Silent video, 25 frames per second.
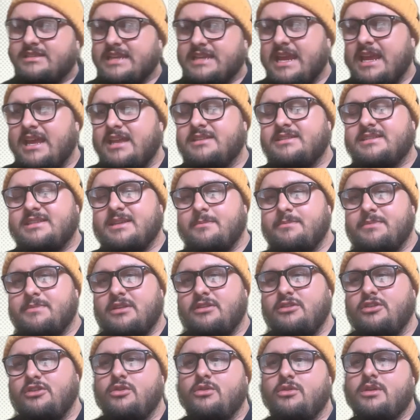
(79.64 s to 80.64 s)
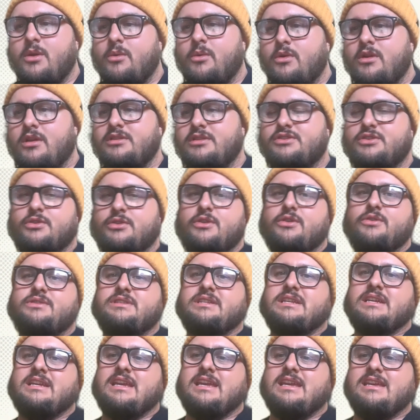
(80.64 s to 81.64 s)
and something new that we're
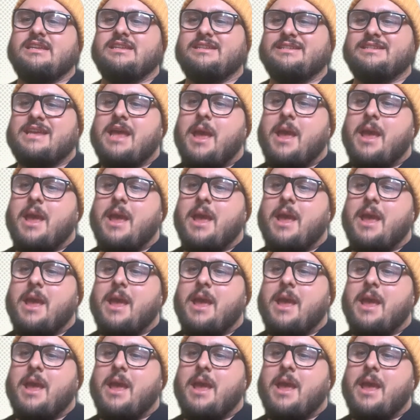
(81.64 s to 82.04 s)
introducing is